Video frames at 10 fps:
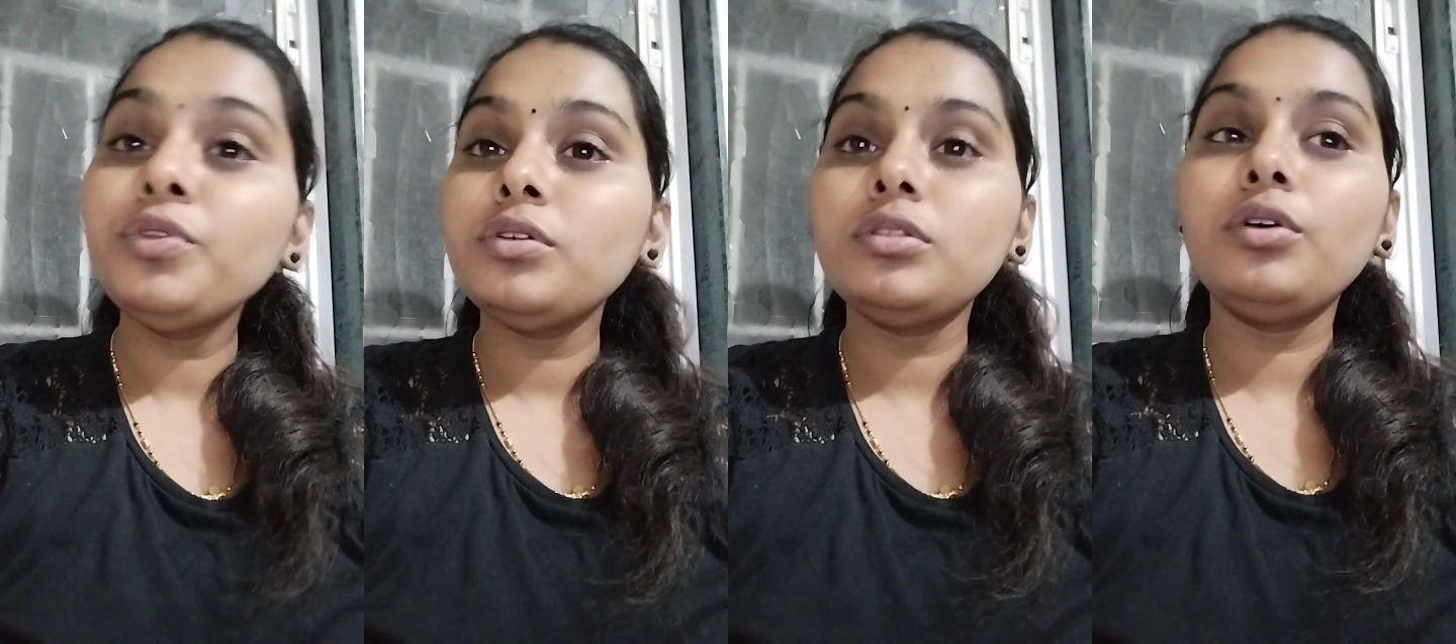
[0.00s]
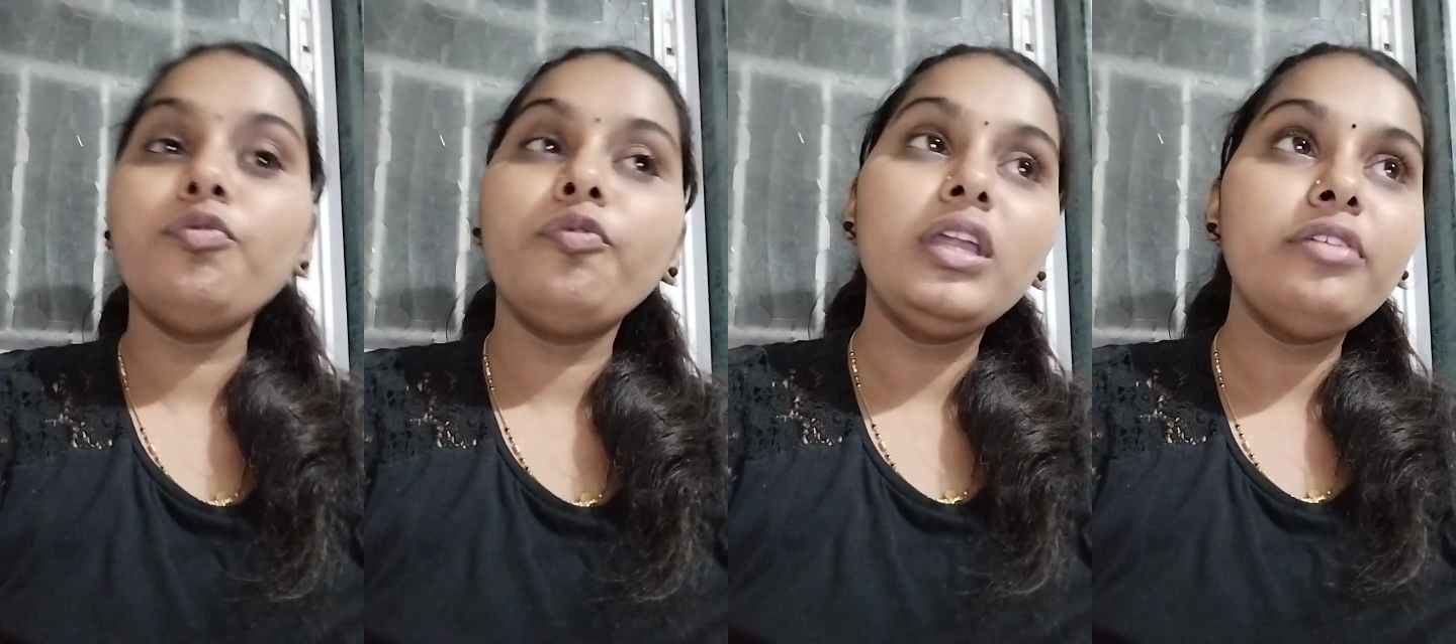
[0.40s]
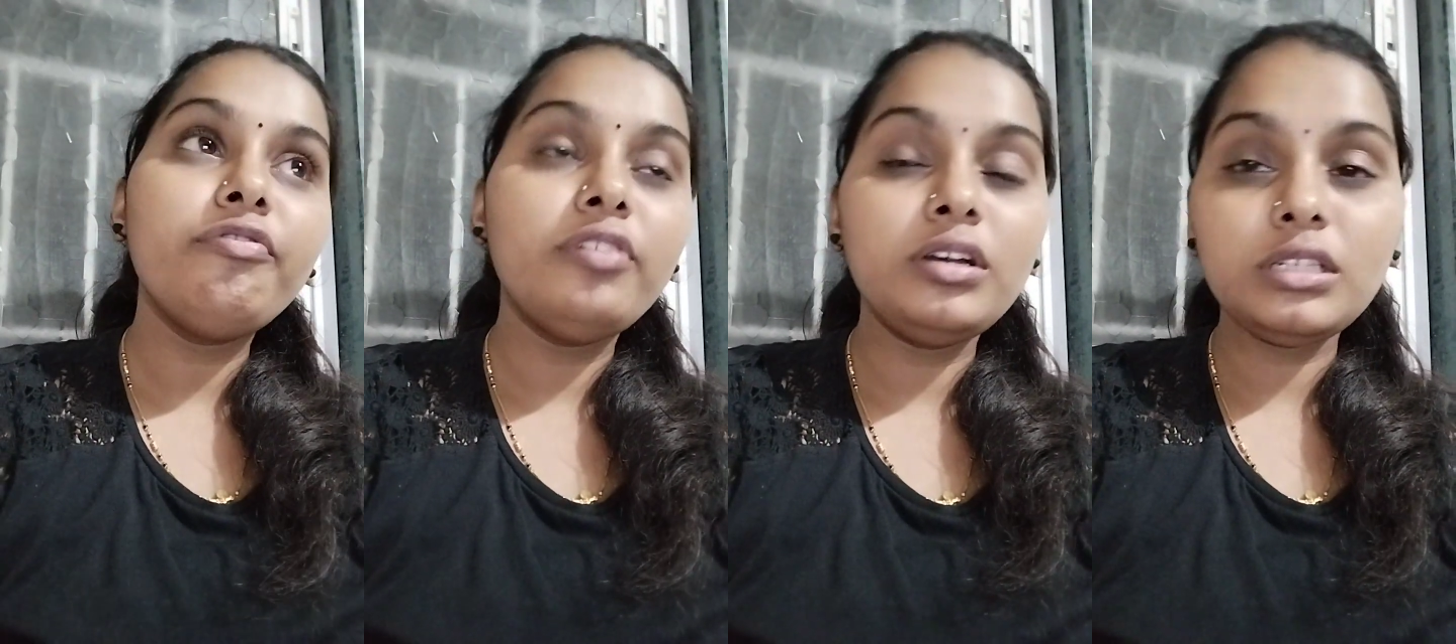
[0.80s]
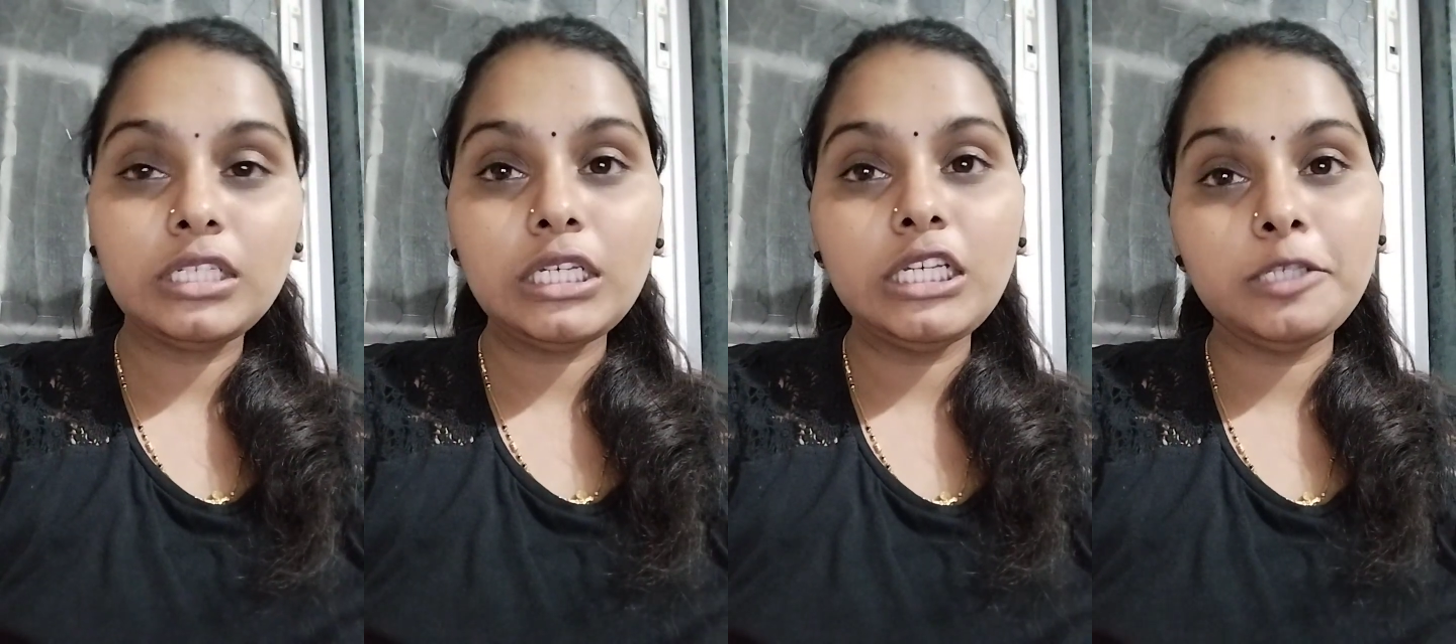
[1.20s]
So very
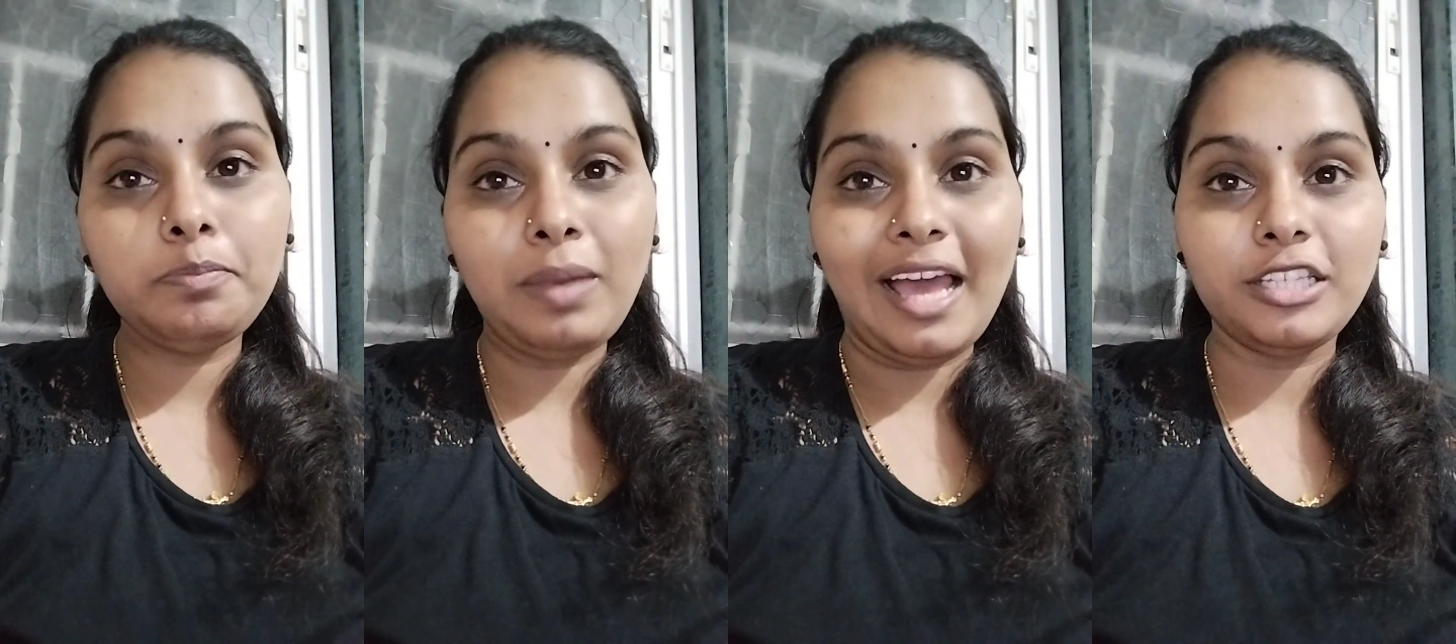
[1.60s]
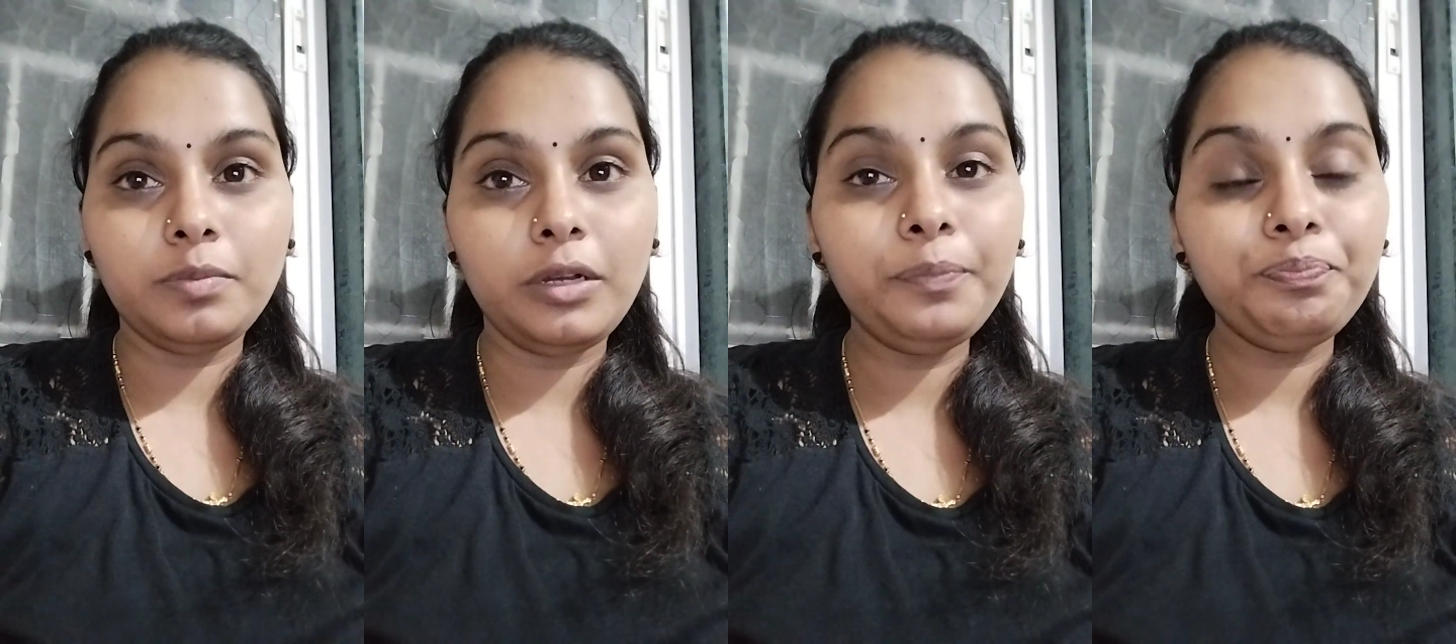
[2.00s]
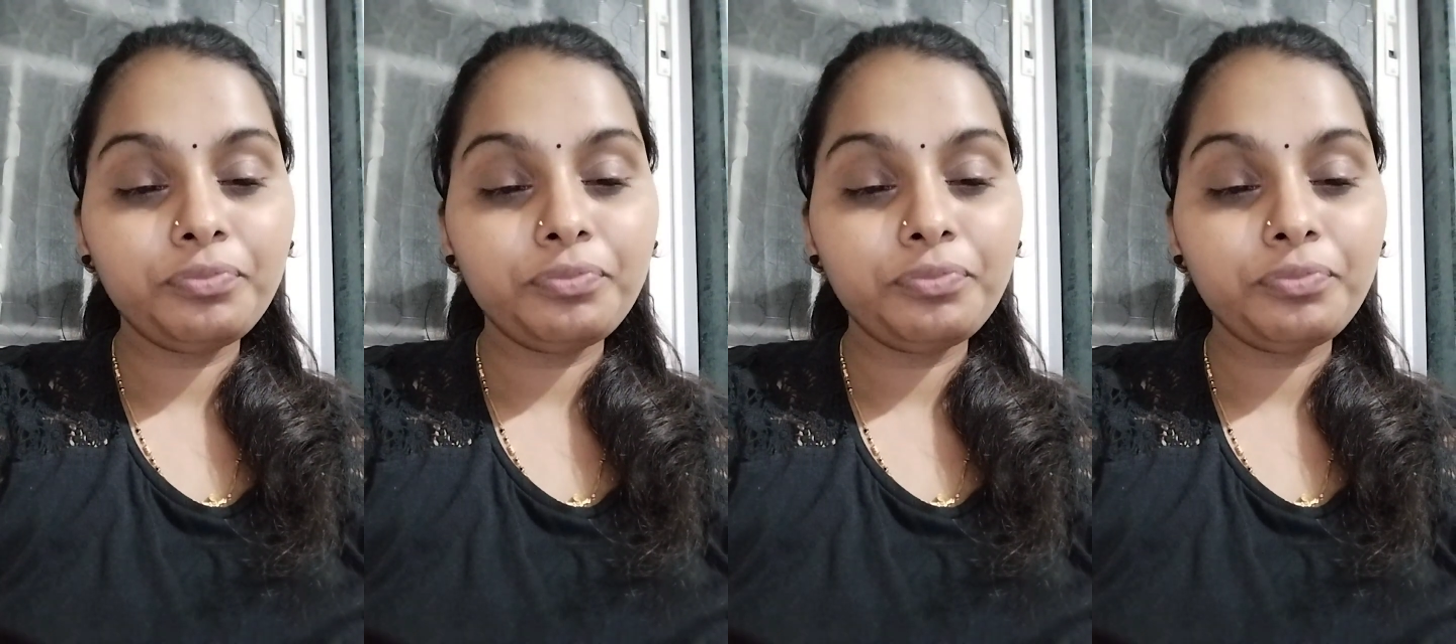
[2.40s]
first is plasma.